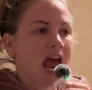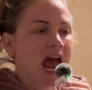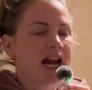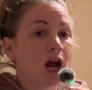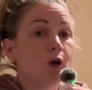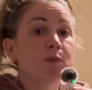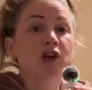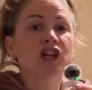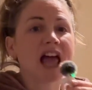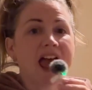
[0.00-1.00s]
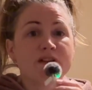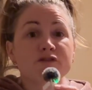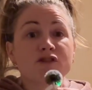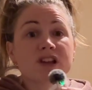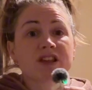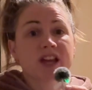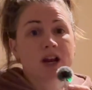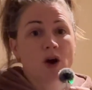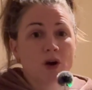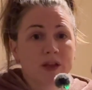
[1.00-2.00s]
And I'll pull everything
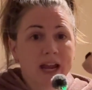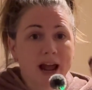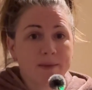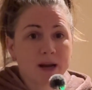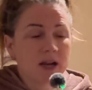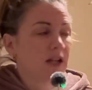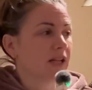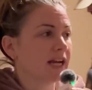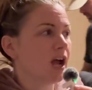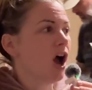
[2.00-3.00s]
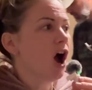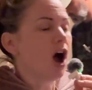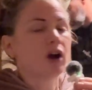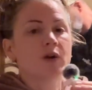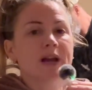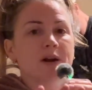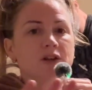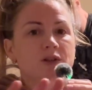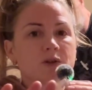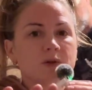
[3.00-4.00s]
out of the cabinet. Like, I'll go down and
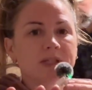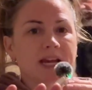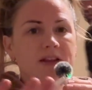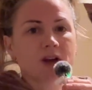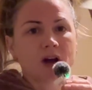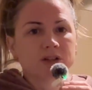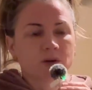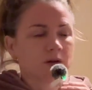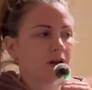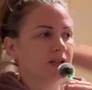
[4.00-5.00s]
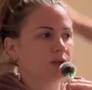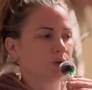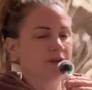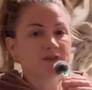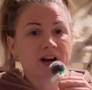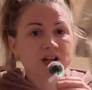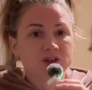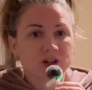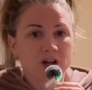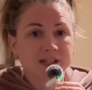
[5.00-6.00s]
do, say, the Costco closet or the front entry
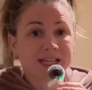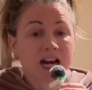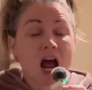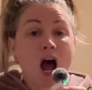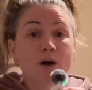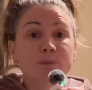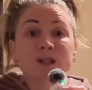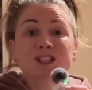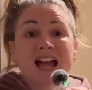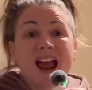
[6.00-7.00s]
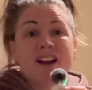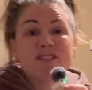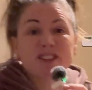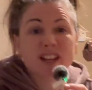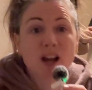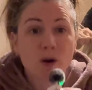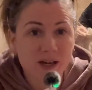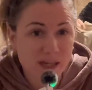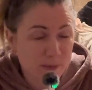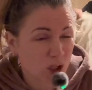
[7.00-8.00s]
closet. I'll pull everything out
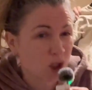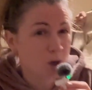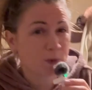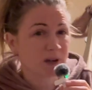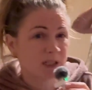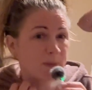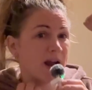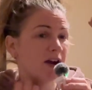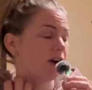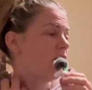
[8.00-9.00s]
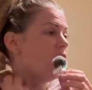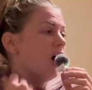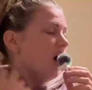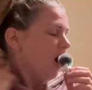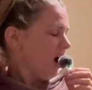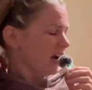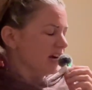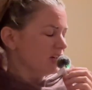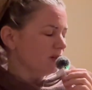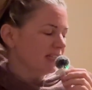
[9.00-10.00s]
because I'm super inspired. Oh, I'm
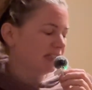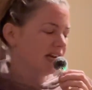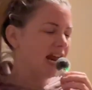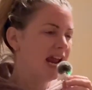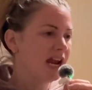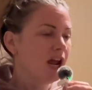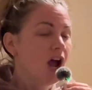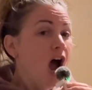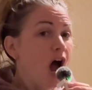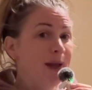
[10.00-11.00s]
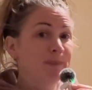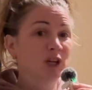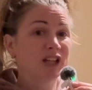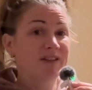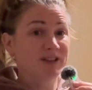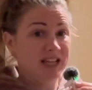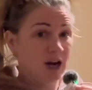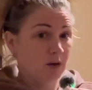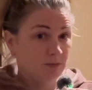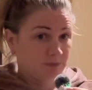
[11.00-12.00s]
going to do this today. I pull everything
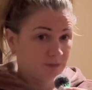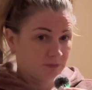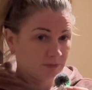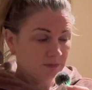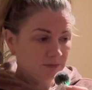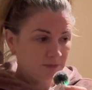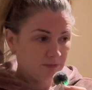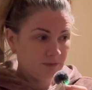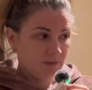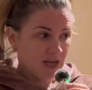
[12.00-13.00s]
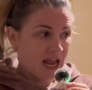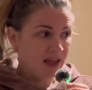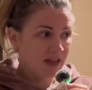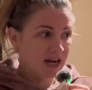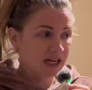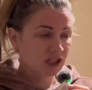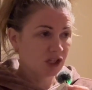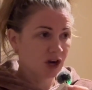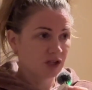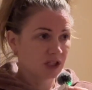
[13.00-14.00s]
out. And then I
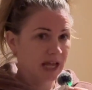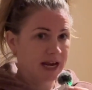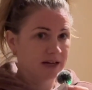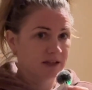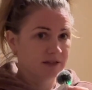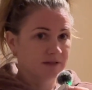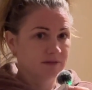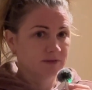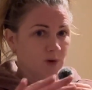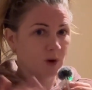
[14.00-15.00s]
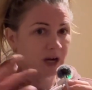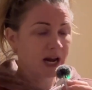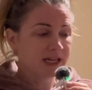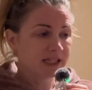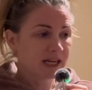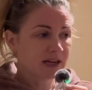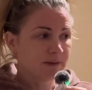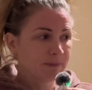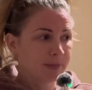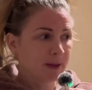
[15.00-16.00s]
start to like organize it,
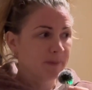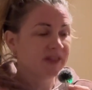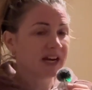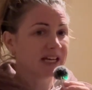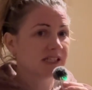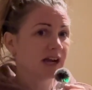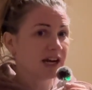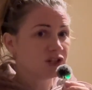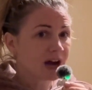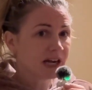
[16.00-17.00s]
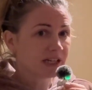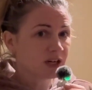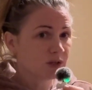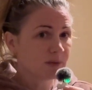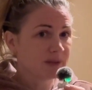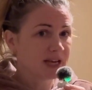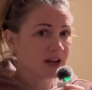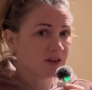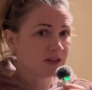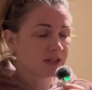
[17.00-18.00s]
but then I get sidetracked and I do something
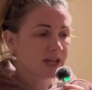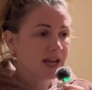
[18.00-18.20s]
else.